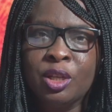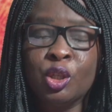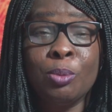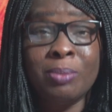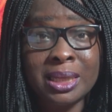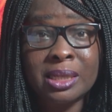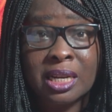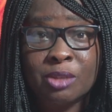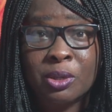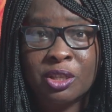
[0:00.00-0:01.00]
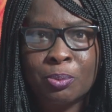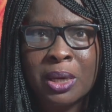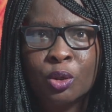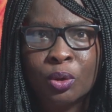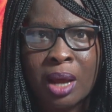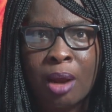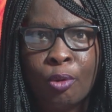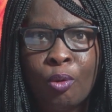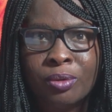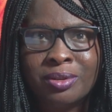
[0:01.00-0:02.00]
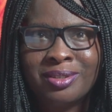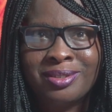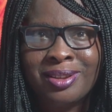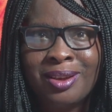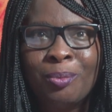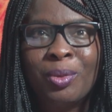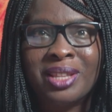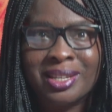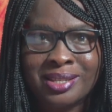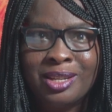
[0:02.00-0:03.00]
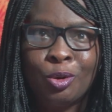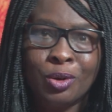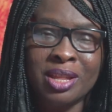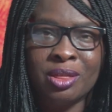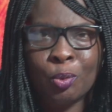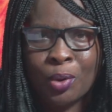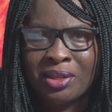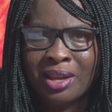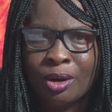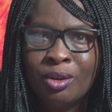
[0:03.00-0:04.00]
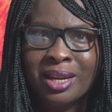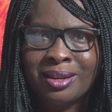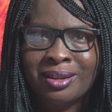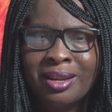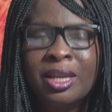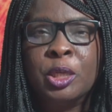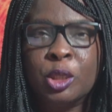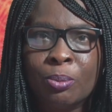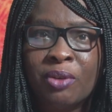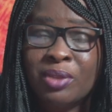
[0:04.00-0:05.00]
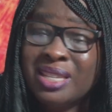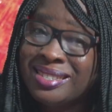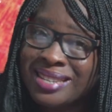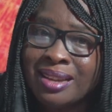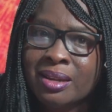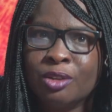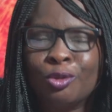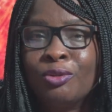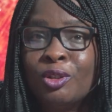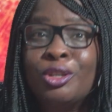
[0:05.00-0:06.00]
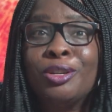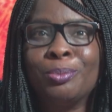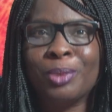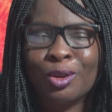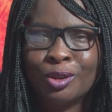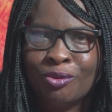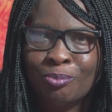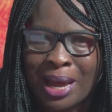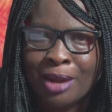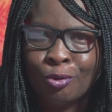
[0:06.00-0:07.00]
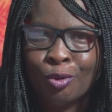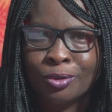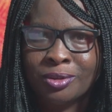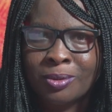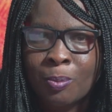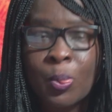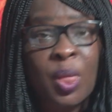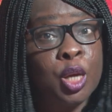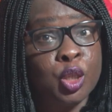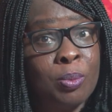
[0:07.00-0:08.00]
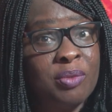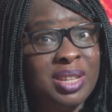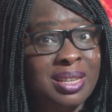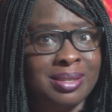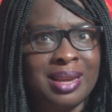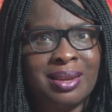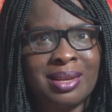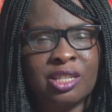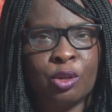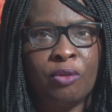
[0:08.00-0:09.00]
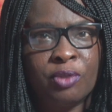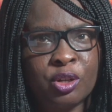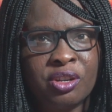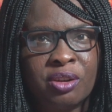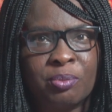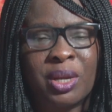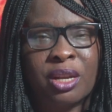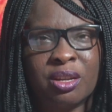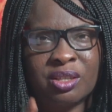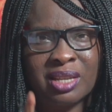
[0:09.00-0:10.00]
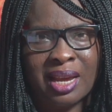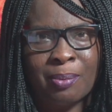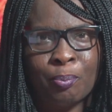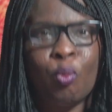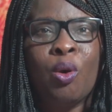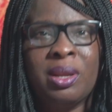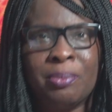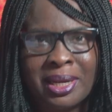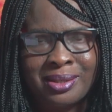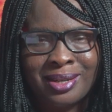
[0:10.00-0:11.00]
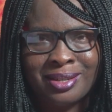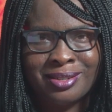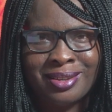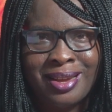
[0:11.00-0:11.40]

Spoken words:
So much has been spent on our roads, but they're still looking the way they are looking. Some of these tankers overturn because of bad roads. Some of these tankers overturn because they are poorly maintained.